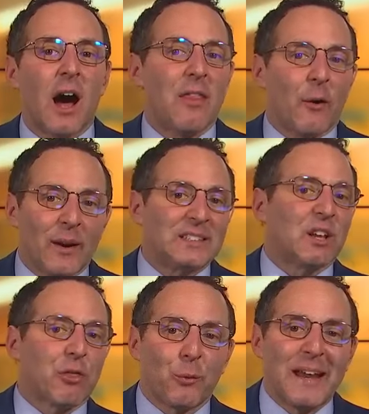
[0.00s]
there is
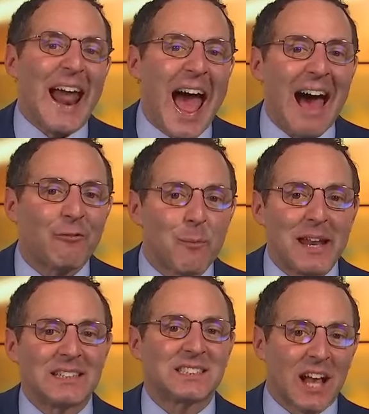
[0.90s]
a
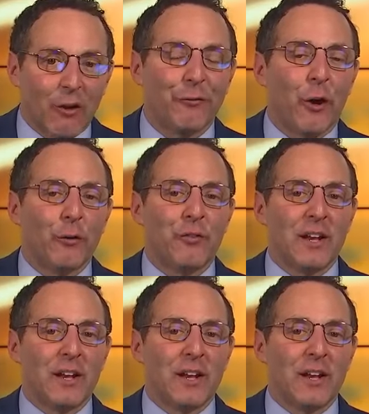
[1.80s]
3.5-minute cell phone